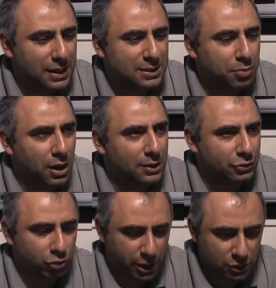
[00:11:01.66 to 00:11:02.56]
pass
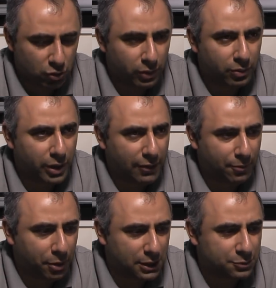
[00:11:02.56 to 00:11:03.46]
pawns, right? So when we have
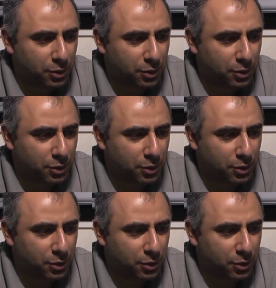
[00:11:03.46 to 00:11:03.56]
a pass